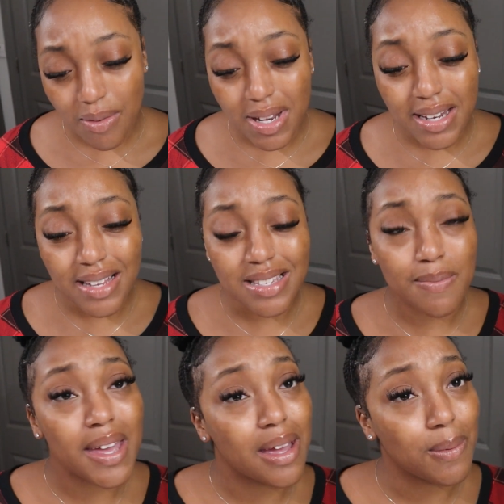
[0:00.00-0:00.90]
I really need to
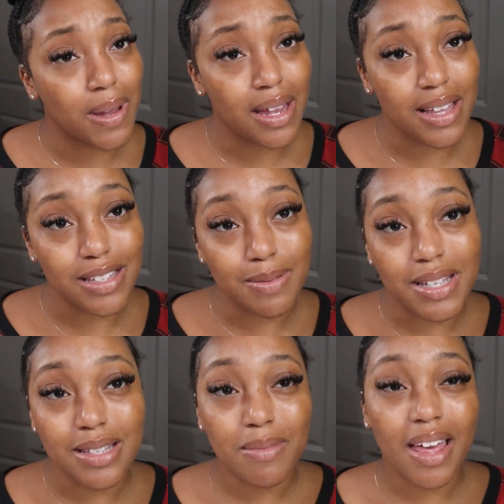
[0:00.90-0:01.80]
make a playlist
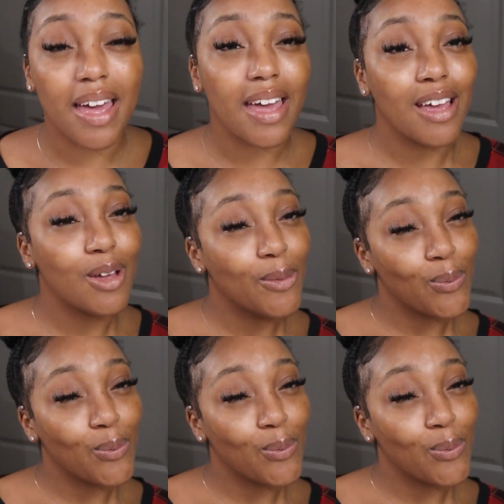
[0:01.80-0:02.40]
because I'm like,